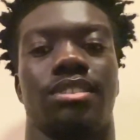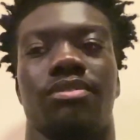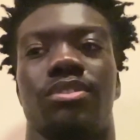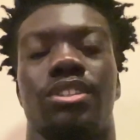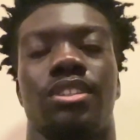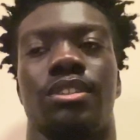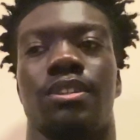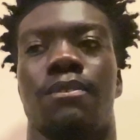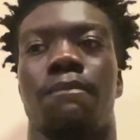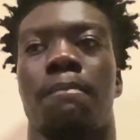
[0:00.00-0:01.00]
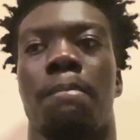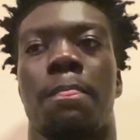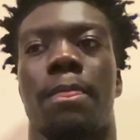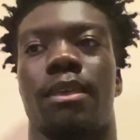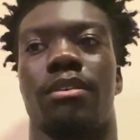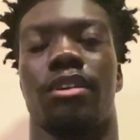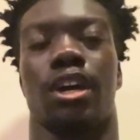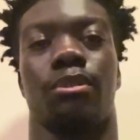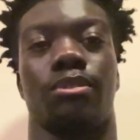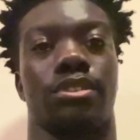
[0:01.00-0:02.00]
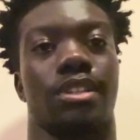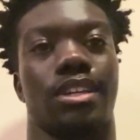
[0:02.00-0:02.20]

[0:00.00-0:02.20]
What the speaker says: 17, I was